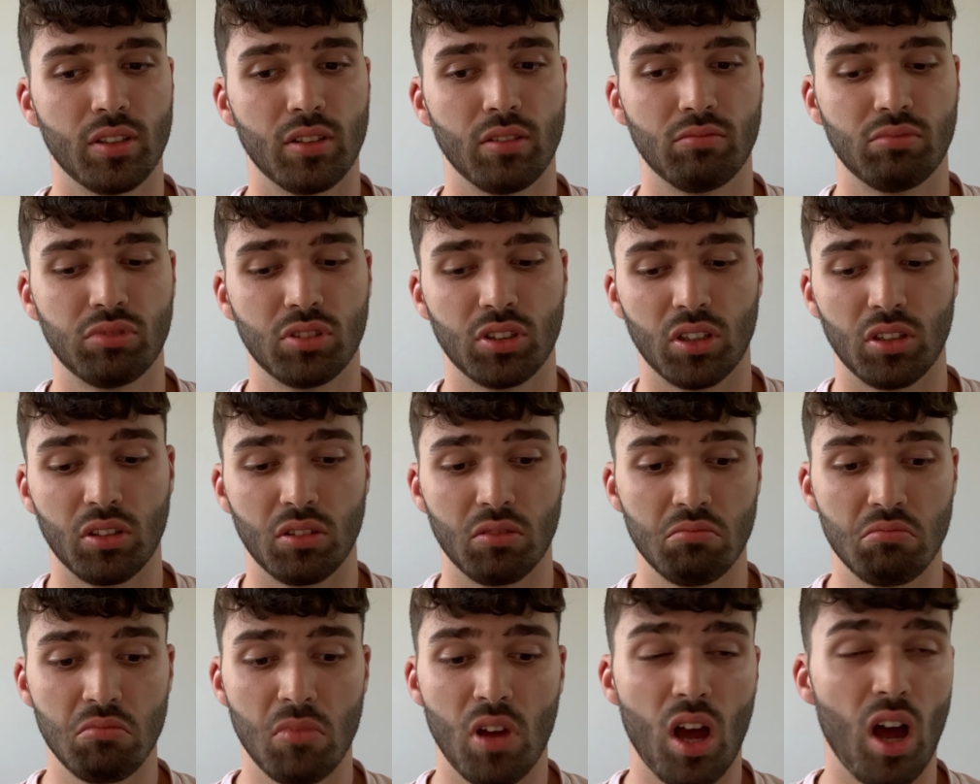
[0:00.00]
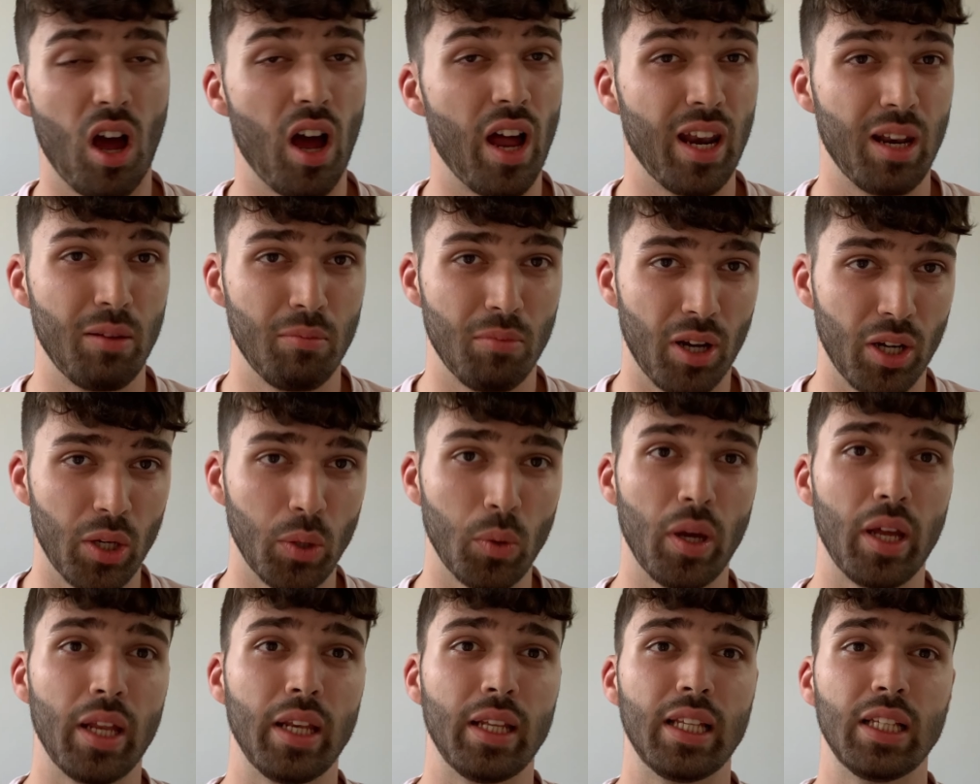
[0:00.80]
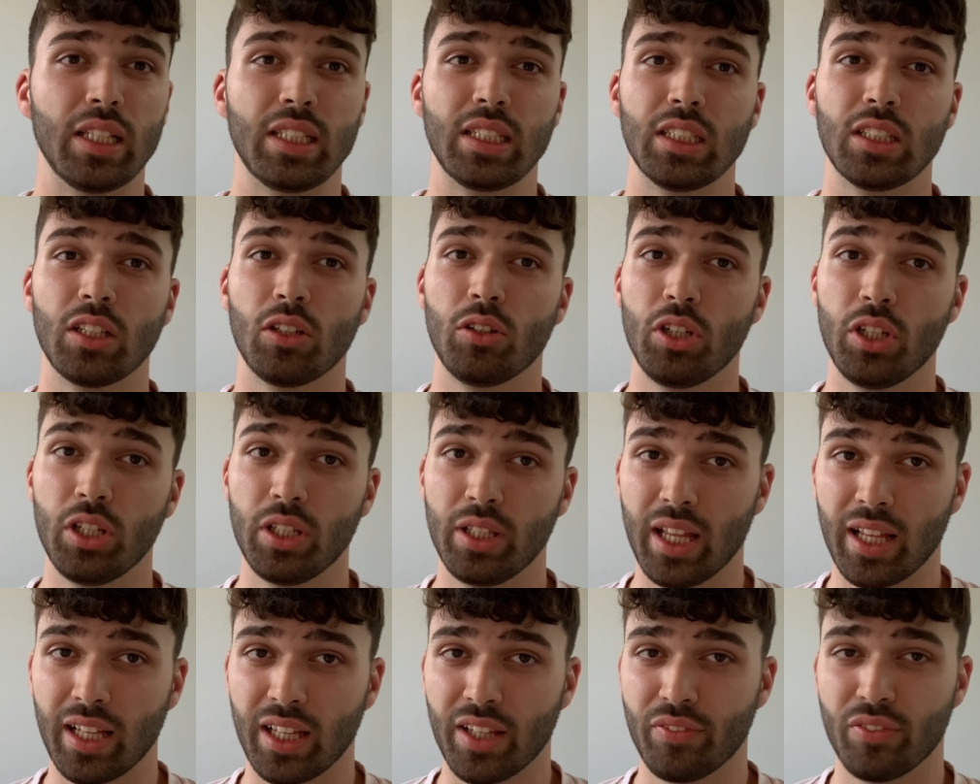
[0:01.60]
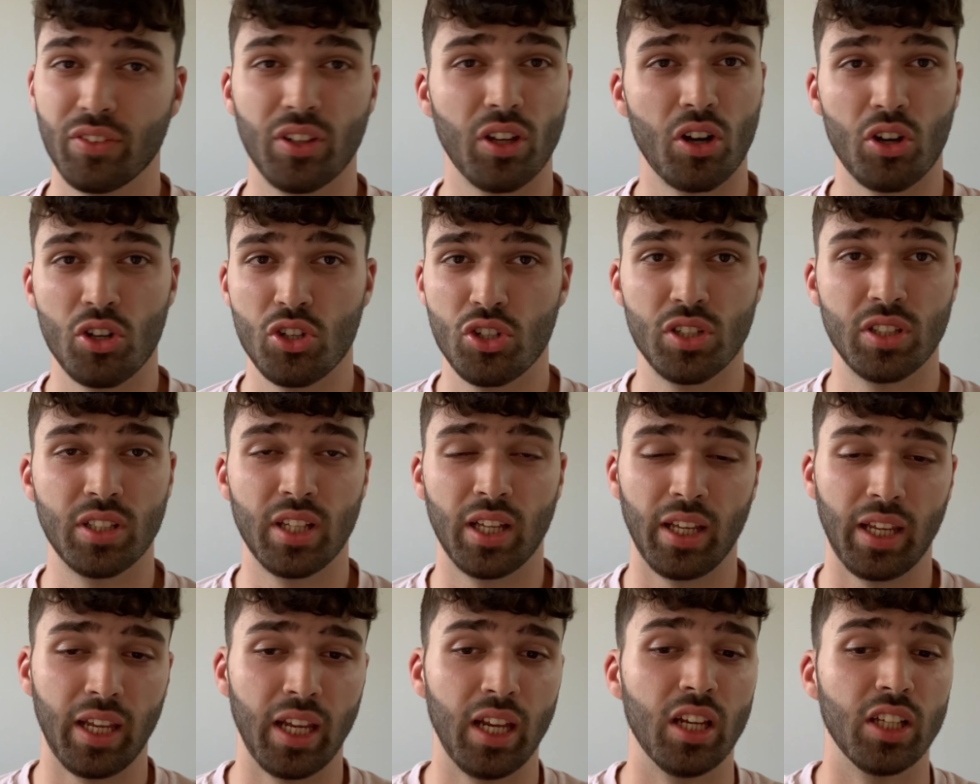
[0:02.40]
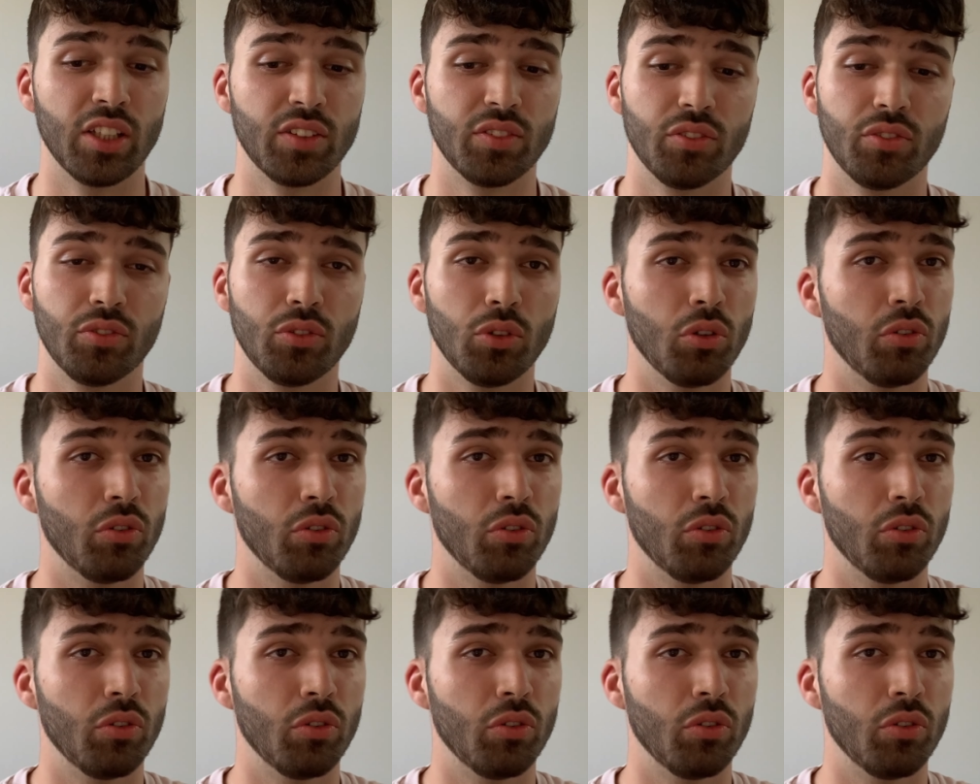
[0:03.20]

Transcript: So, and by the way, this is only deadlift 110 kilos for four